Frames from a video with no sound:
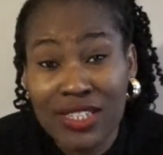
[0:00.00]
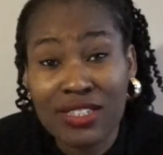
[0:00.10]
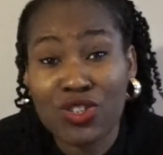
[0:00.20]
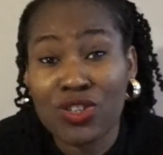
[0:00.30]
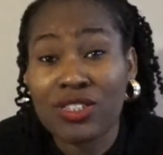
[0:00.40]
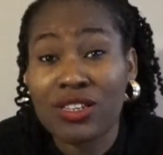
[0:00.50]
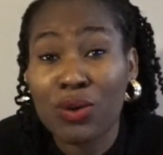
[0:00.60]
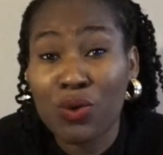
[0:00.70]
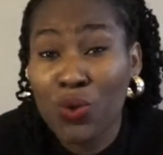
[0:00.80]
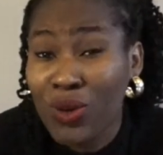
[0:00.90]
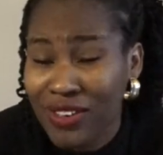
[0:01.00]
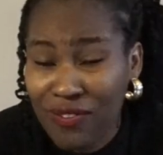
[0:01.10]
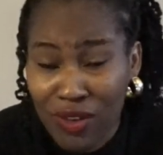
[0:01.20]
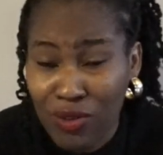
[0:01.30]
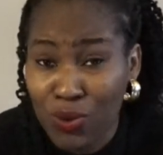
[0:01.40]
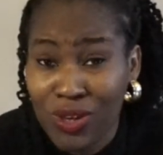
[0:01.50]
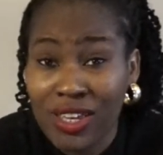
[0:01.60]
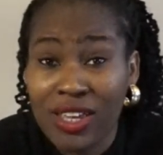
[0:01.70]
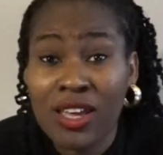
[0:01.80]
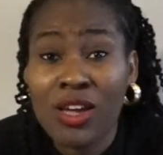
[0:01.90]
This is just a quick, very
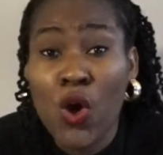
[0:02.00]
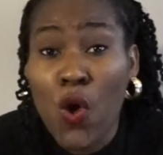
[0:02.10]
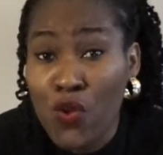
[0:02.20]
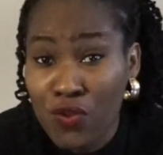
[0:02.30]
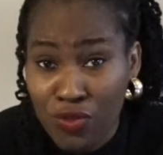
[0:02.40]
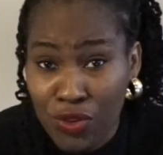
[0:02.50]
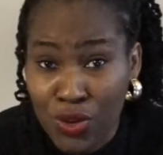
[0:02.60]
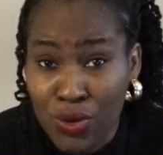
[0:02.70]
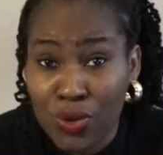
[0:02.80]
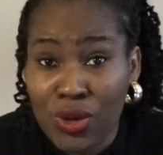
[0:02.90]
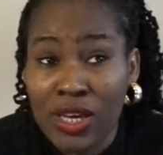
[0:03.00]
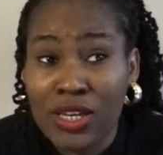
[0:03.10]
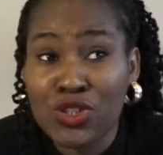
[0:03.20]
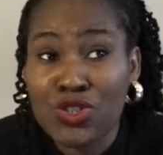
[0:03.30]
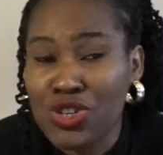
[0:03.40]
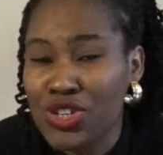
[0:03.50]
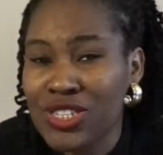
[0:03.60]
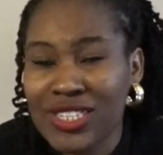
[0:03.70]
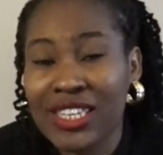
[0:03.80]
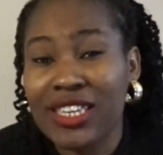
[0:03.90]
quick overview to
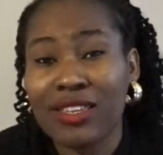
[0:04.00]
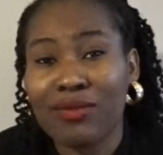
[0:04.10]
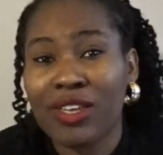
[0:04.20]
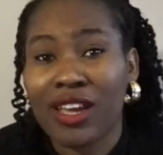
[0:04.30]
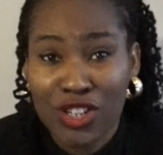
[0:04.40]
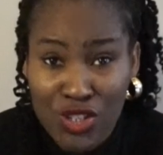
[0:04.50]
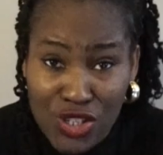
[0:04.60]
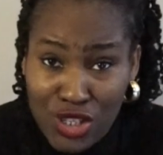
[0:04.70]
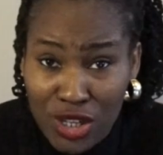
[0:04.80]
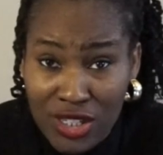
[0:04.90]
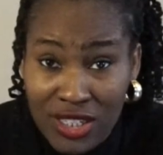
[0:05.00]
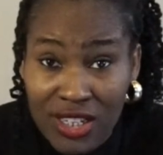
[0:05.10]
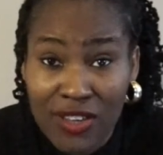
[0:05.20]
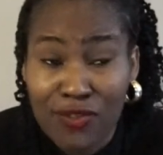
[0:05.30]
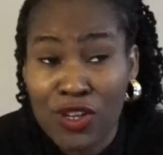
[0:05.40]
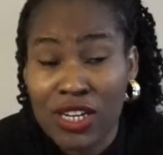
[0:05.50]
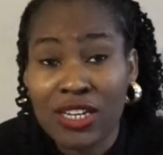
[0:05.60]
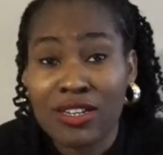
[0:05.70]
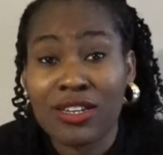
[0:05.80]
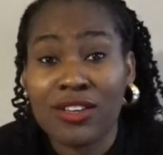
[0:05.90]
just get you started if you
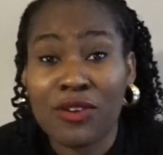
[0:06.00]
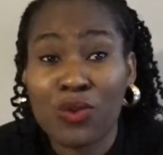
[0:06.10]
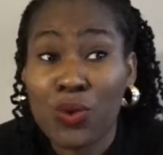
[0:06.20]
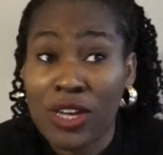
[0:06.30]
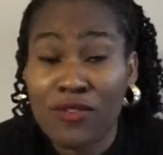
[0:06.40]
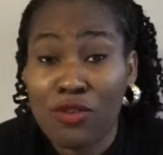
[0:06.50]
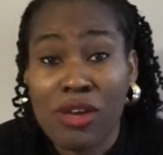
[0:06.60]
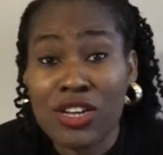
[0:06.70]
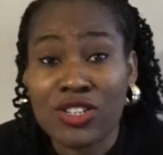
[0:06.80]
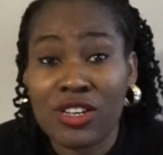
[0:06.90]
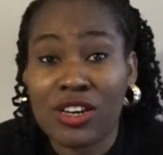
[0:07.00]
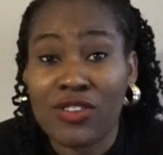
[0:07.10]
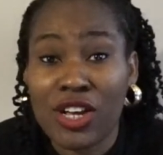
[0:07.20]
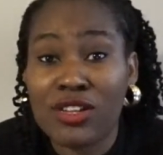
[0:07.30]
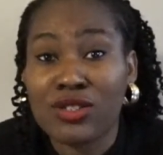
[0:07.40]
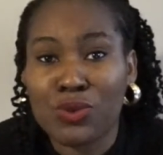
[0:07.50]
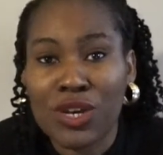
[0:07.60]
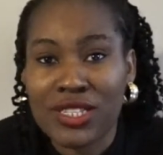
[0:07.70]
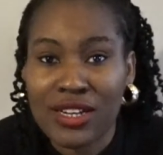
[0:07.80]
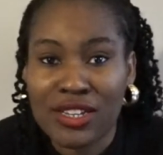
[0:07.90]
needed a quick information in regards to
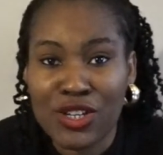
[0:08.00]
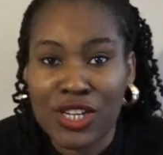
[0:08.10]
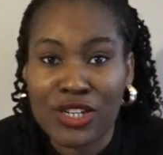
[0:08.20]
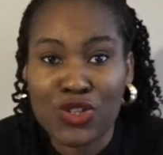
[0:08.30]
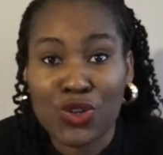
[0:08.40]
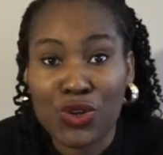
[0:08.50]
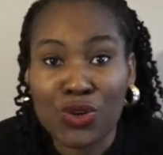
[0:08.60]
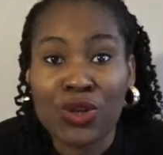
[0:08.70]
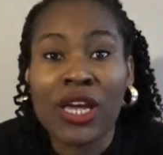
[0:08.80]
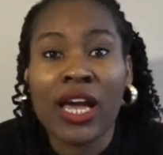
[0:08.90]
what exactly you need to do